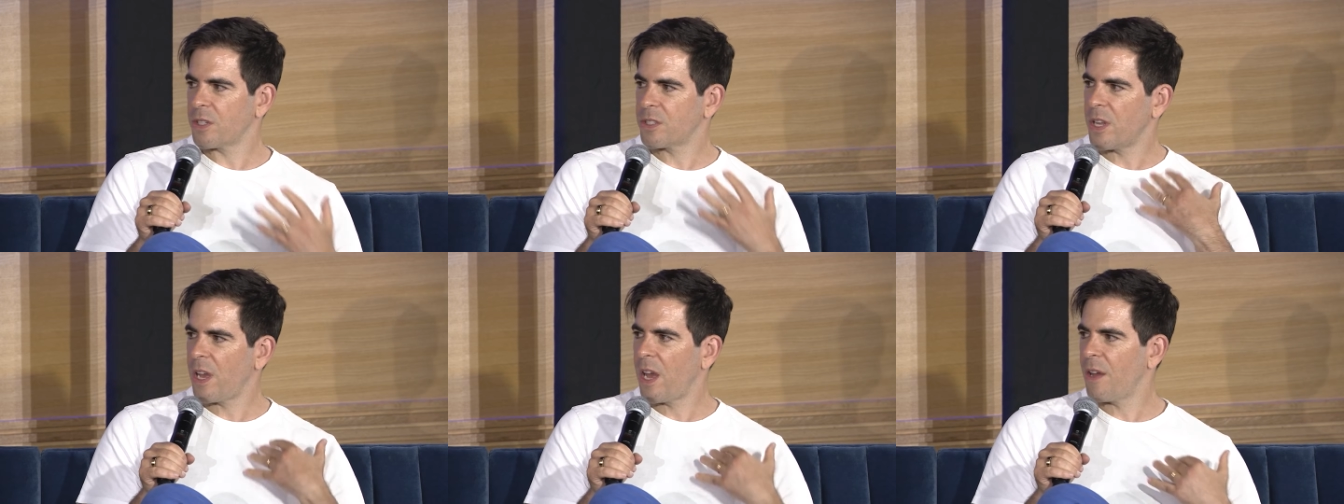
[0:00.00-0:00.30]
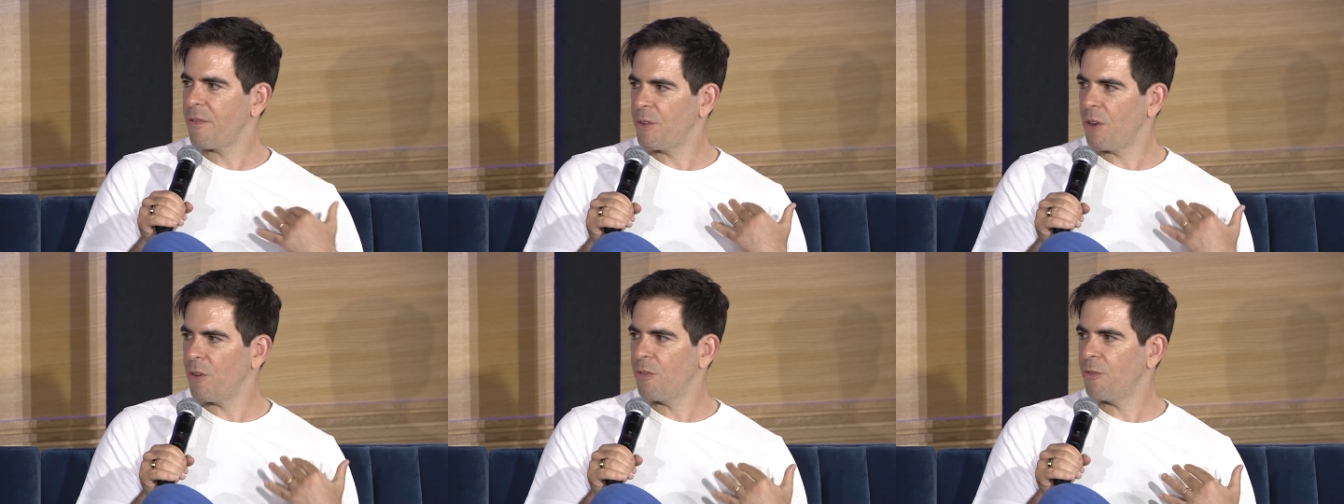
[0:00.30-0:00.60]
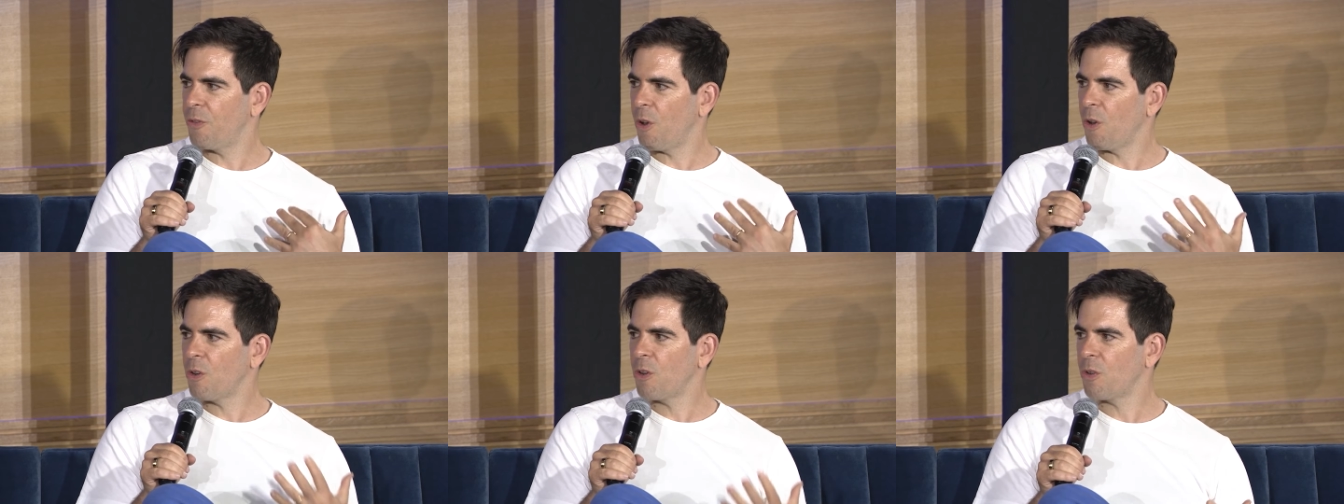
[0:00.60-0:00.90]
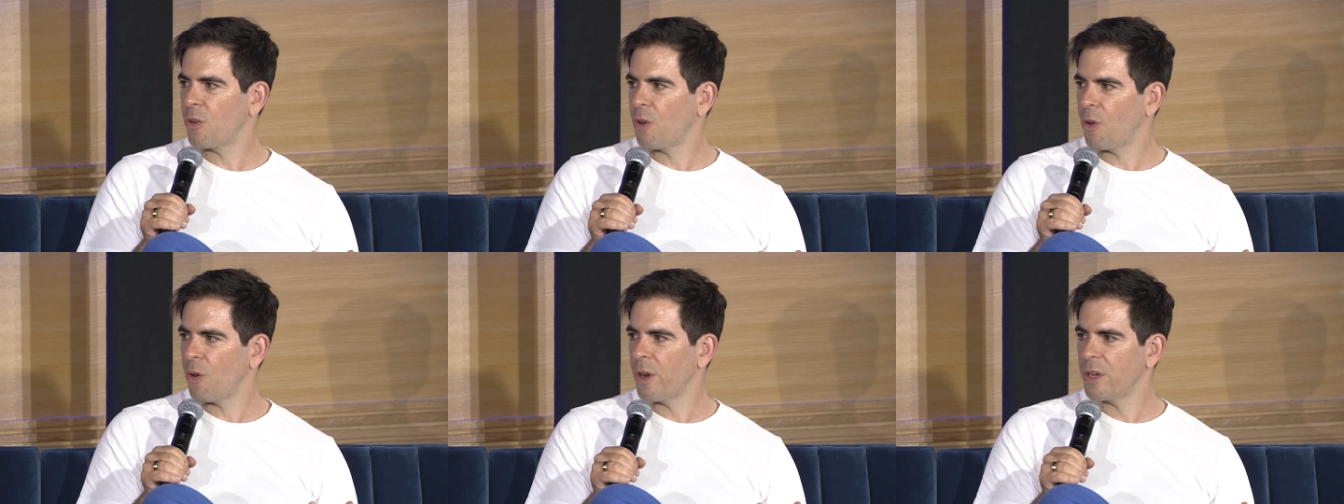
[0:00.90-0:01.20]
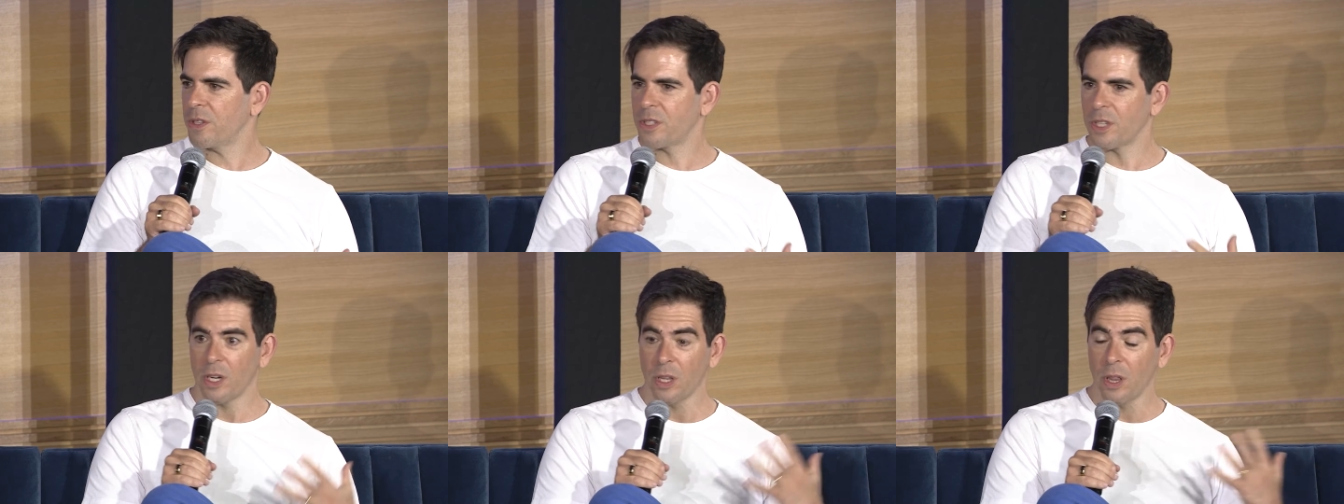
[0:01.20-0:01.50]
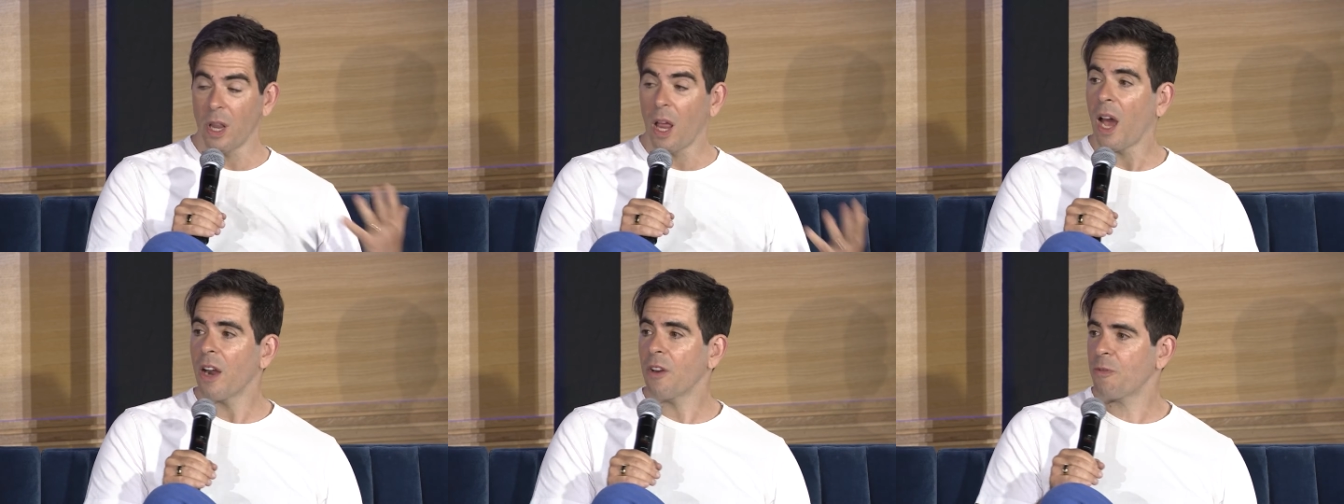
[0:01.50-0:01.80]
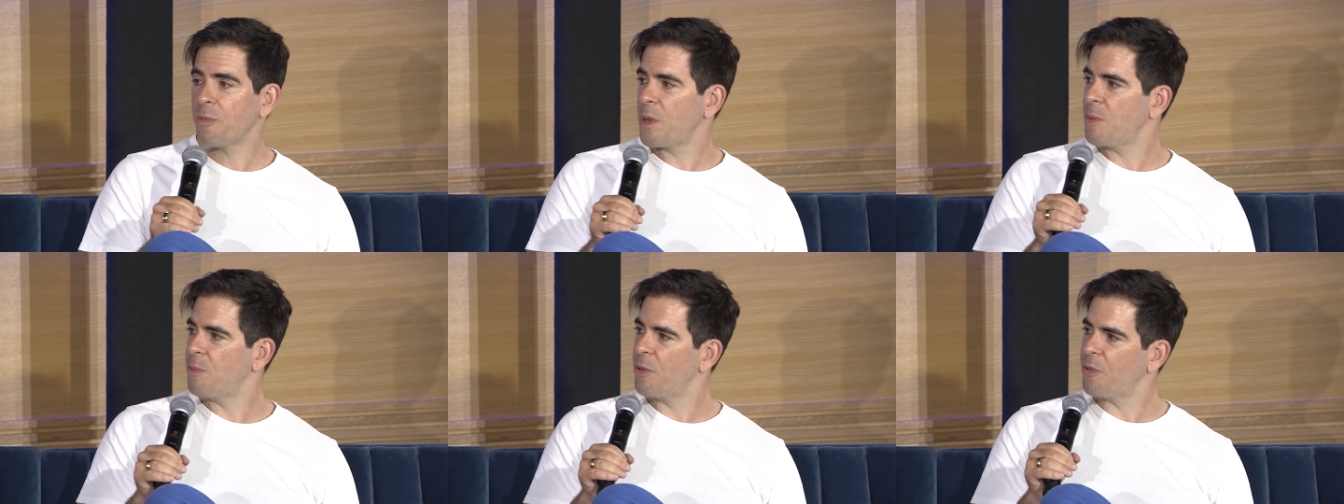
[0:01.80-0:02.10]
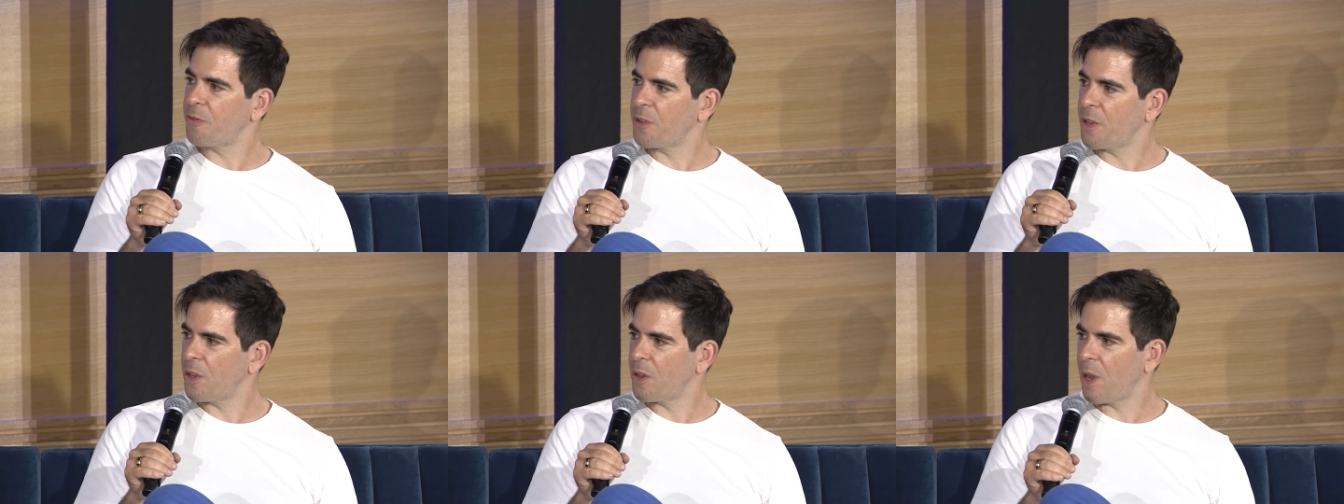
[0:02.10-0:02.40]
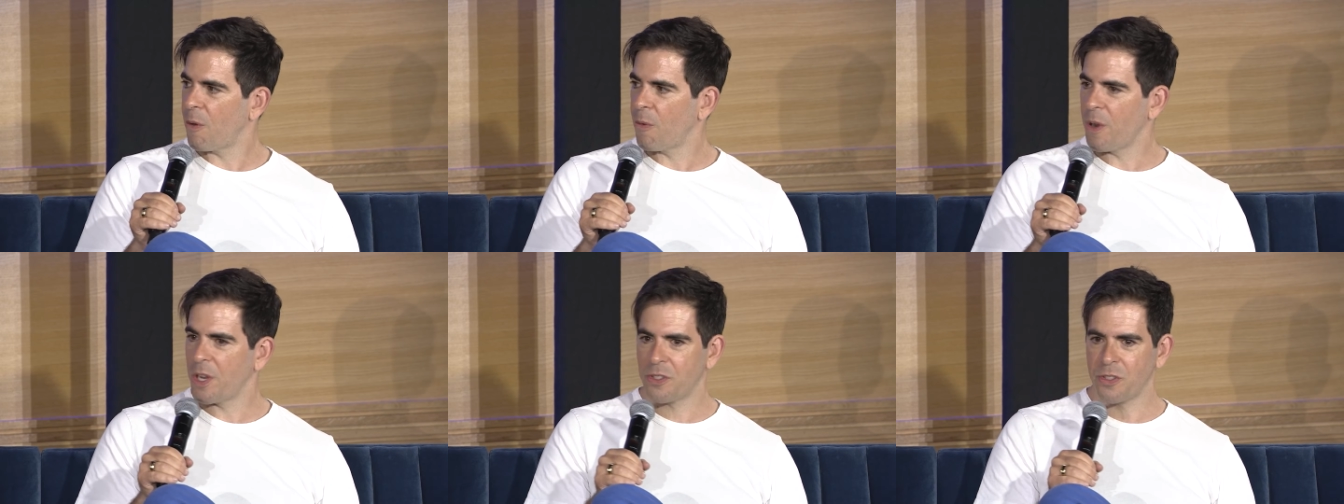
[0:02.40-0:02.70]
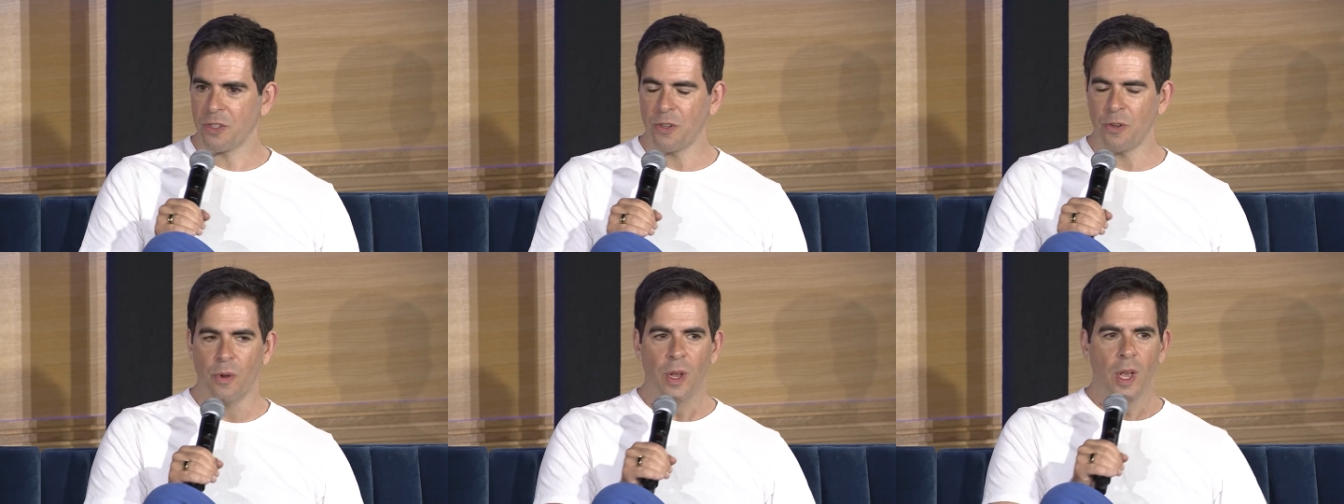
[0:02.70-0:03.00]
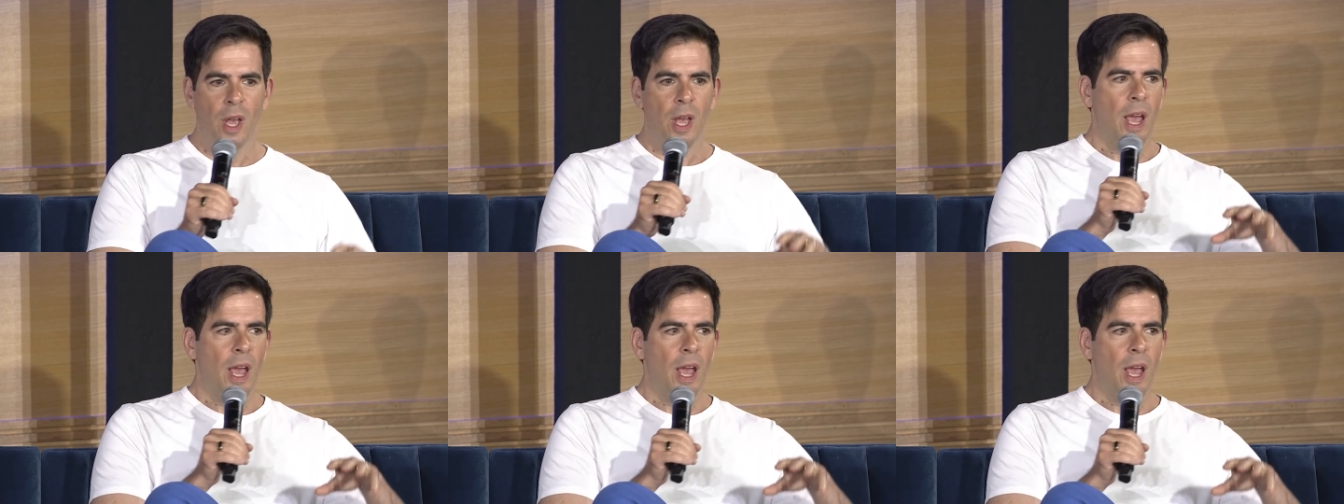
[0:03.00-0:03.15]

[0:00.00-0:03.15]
They have no vocal cords, and a lot of people feel that way too.